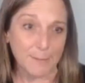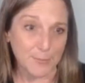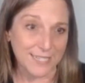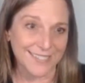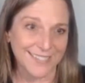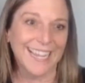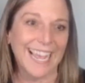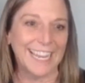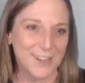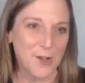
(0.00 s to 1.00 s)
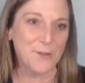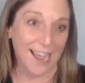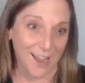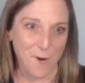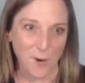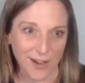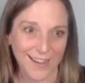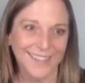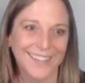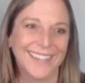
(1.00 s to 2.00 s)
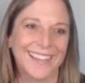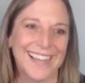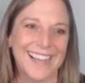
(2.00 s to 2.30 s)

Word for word: Peeps, and Know Thy Org.